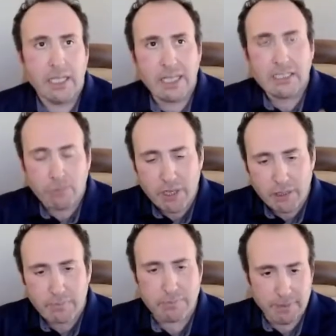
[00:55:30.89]
this is
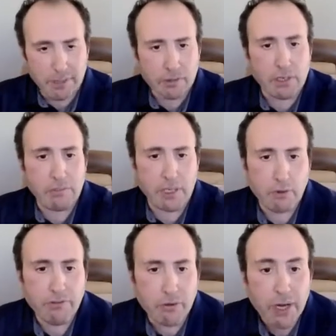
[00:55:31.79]
where you talk about
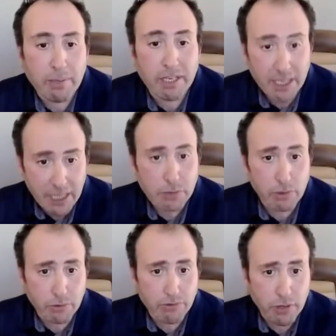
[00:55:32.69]
reframing that's
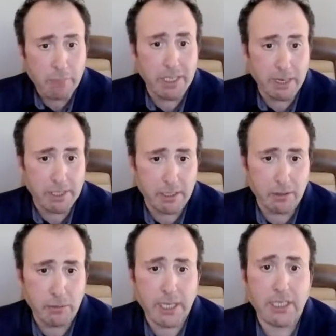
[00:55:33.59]
what reframing comes in
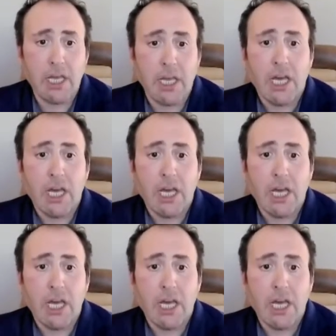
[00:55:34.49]
right